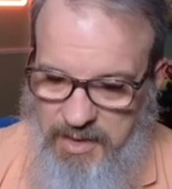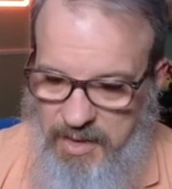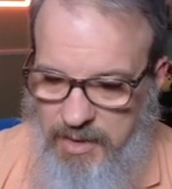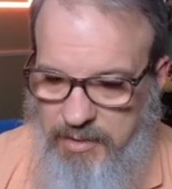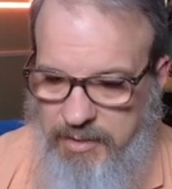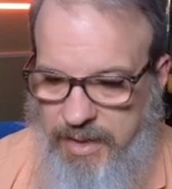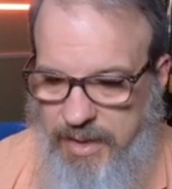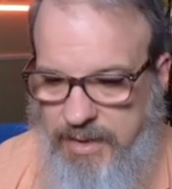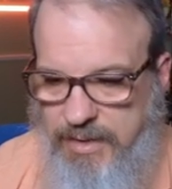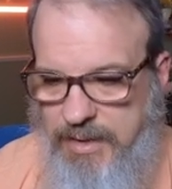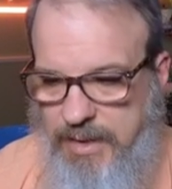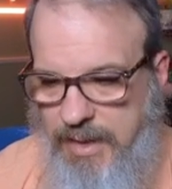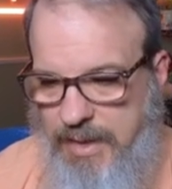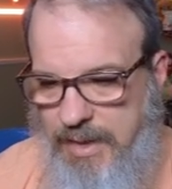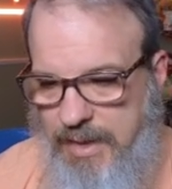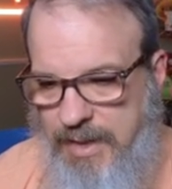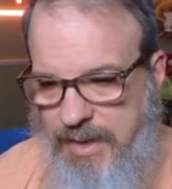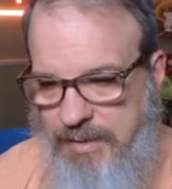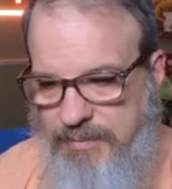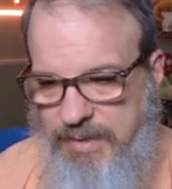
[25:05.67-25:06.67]
Okay,
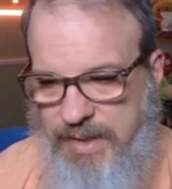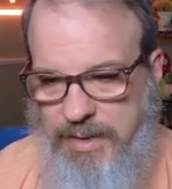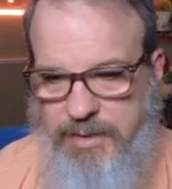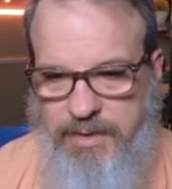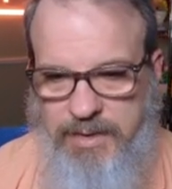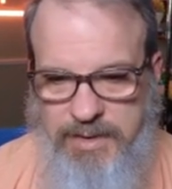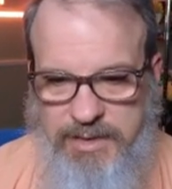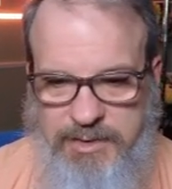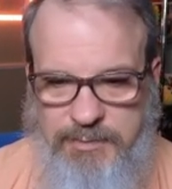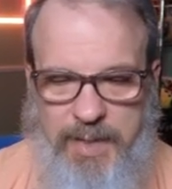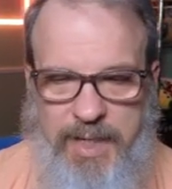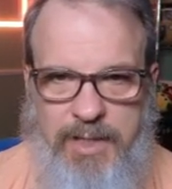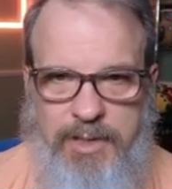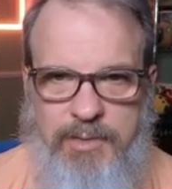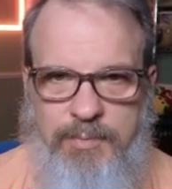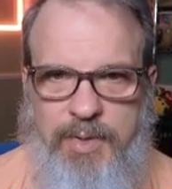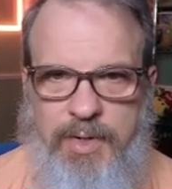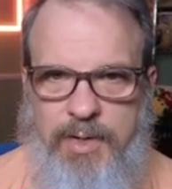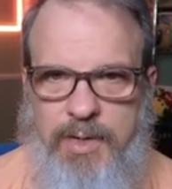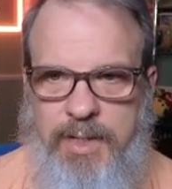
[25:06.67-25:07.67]
I'm not going to expound
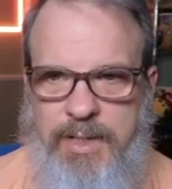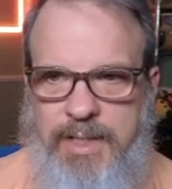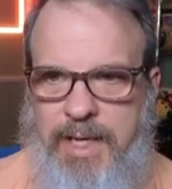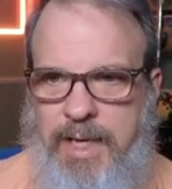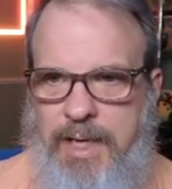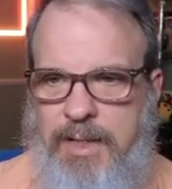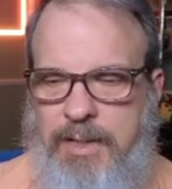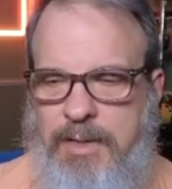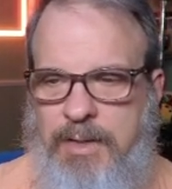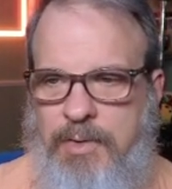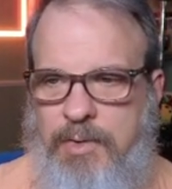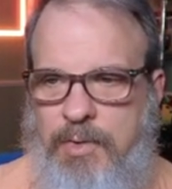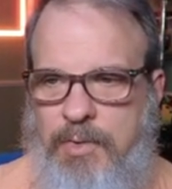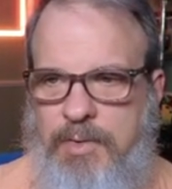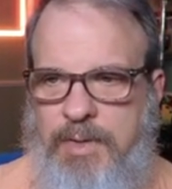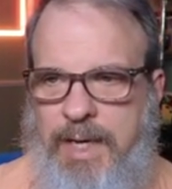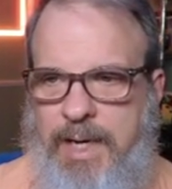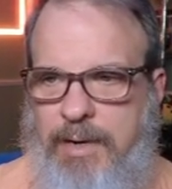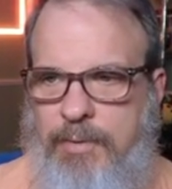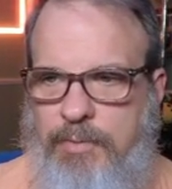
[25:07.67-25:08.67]
upon that a whole
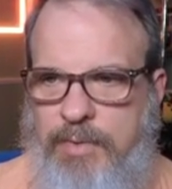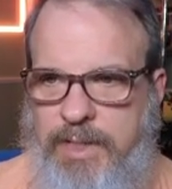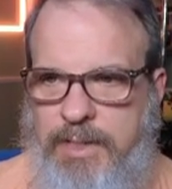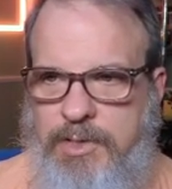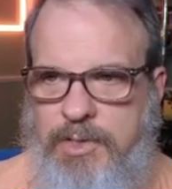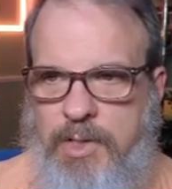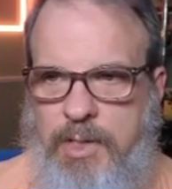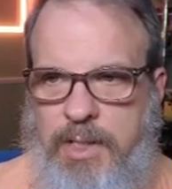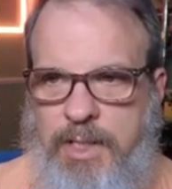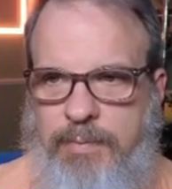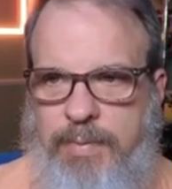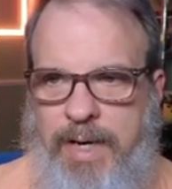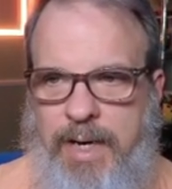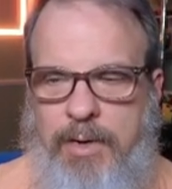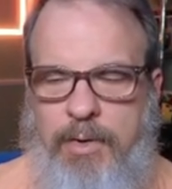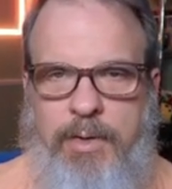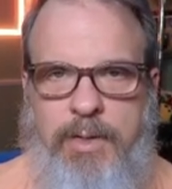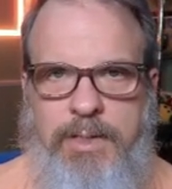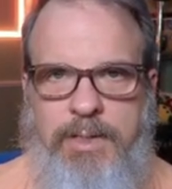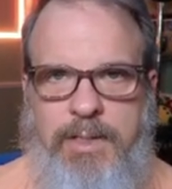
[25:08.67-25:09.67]
lot. We can talk
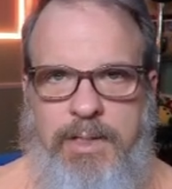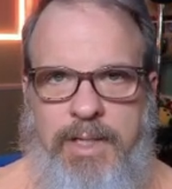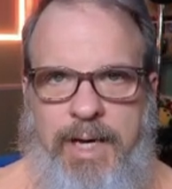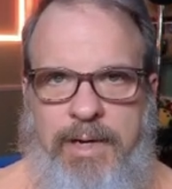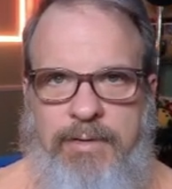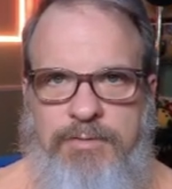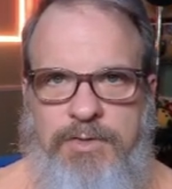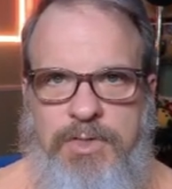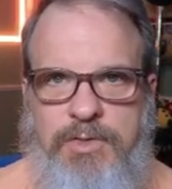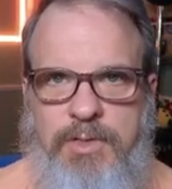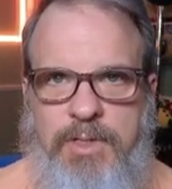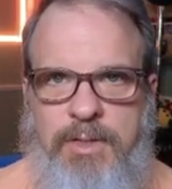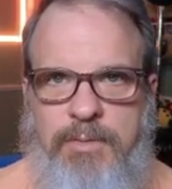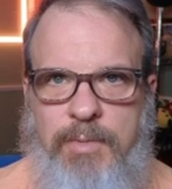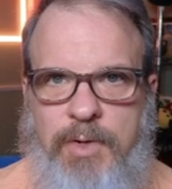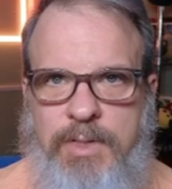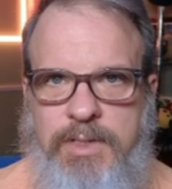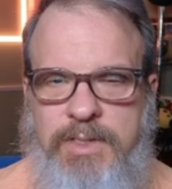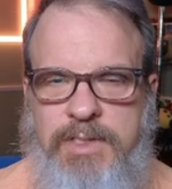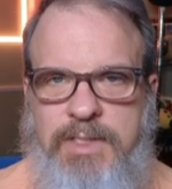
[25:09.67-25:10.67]
about on the live stream
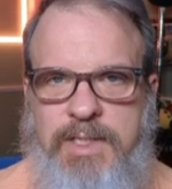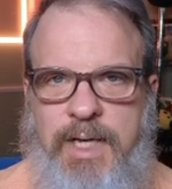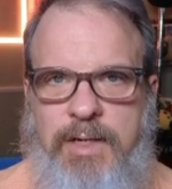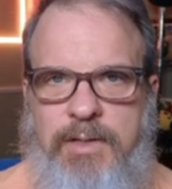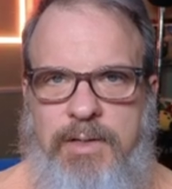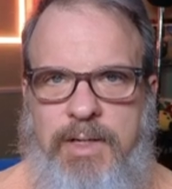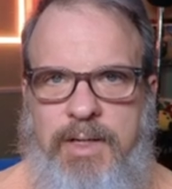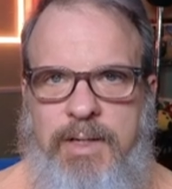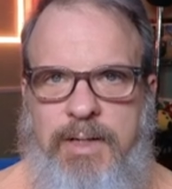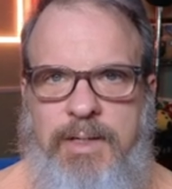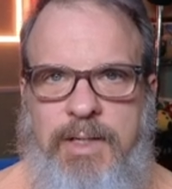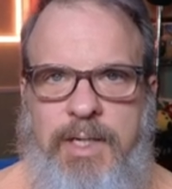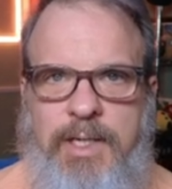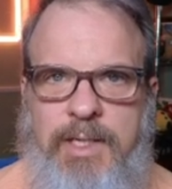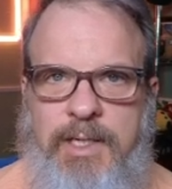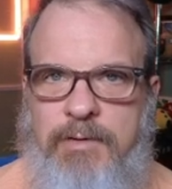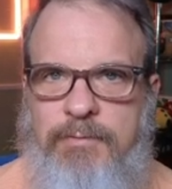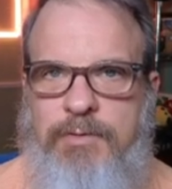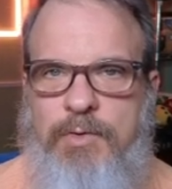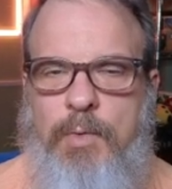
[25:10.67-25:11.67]
on Saturday
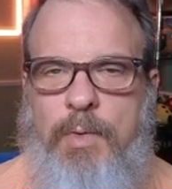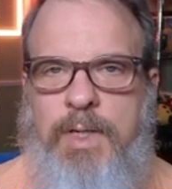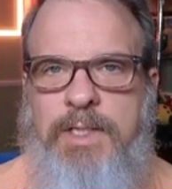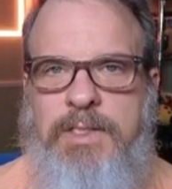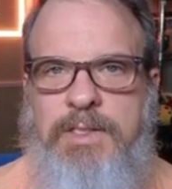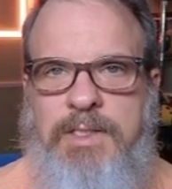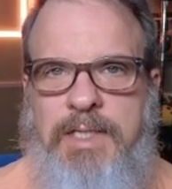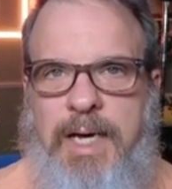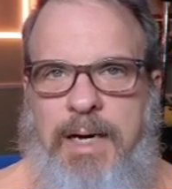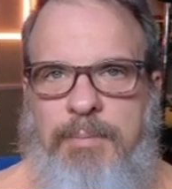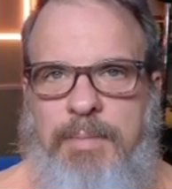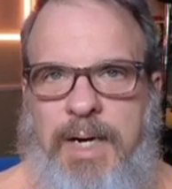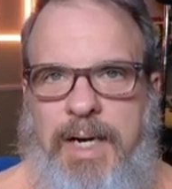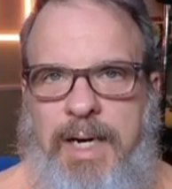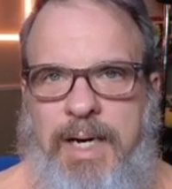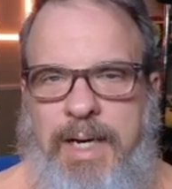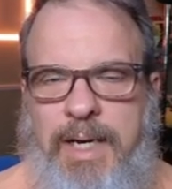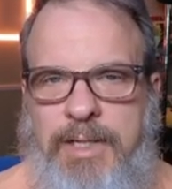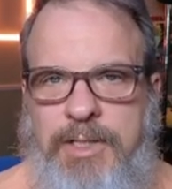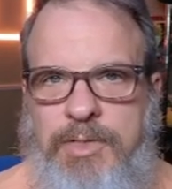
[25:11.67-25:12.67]
if you want to stop
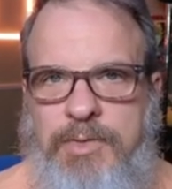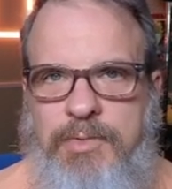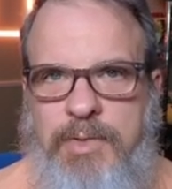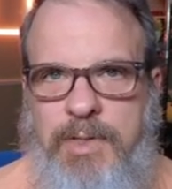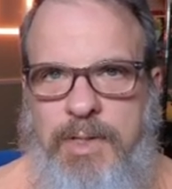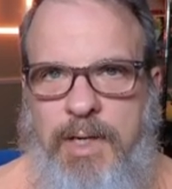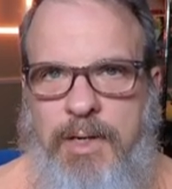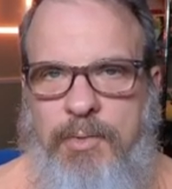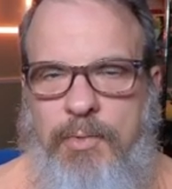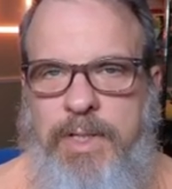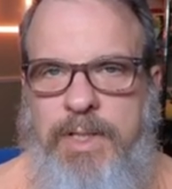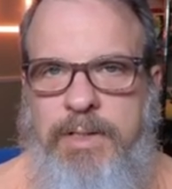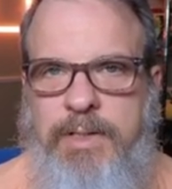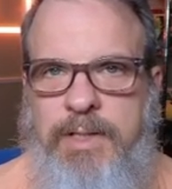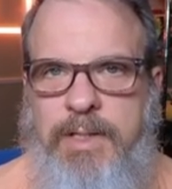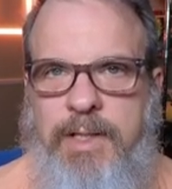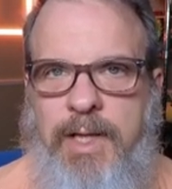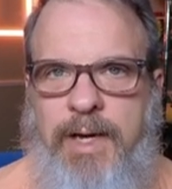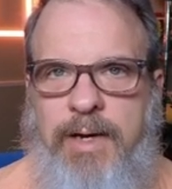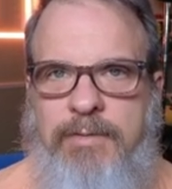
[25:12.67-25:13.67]
by. I do a
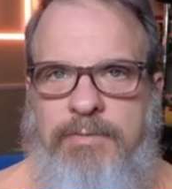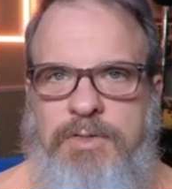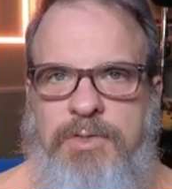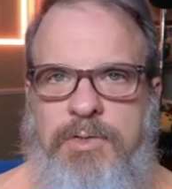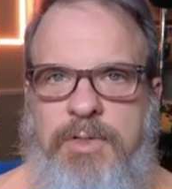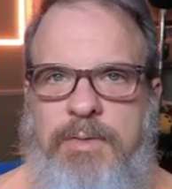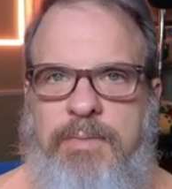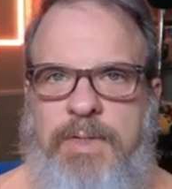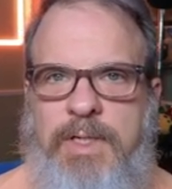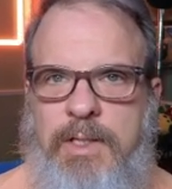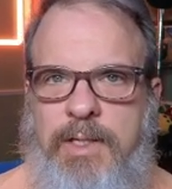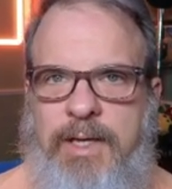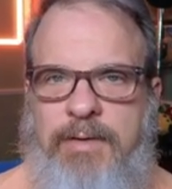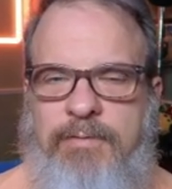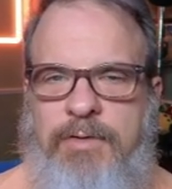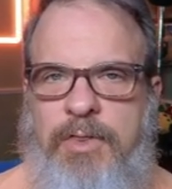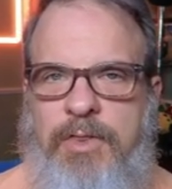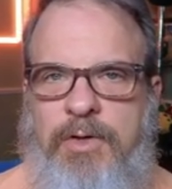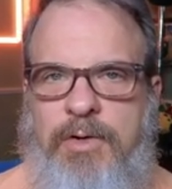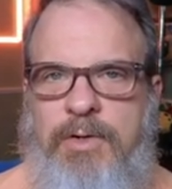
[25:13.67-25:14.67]
weekly live stream at
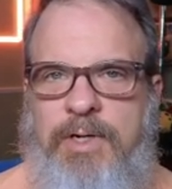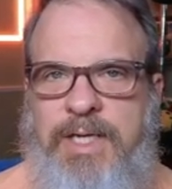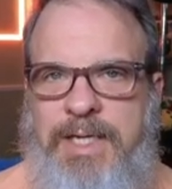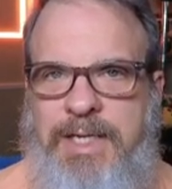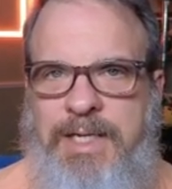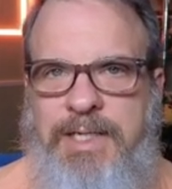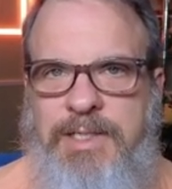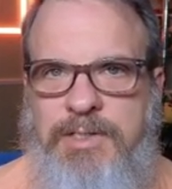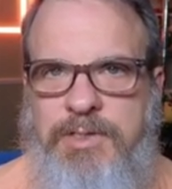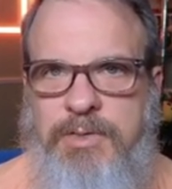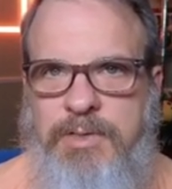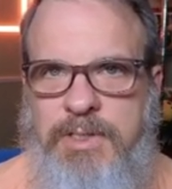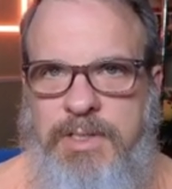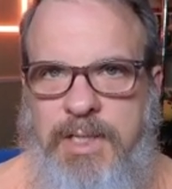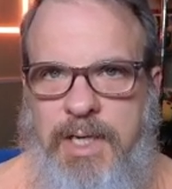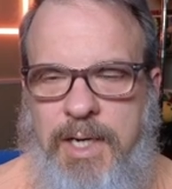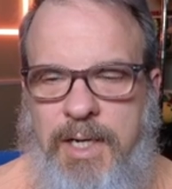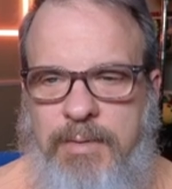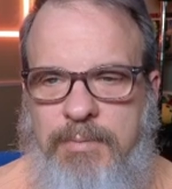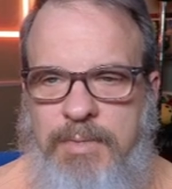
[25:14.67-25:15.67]
11:30 Eastern
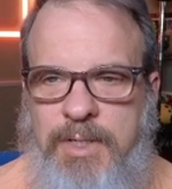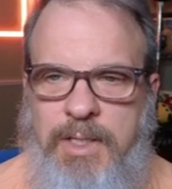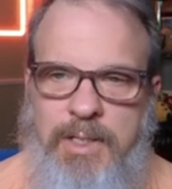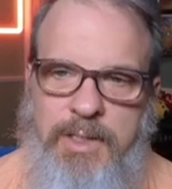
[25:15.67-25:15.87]
Time.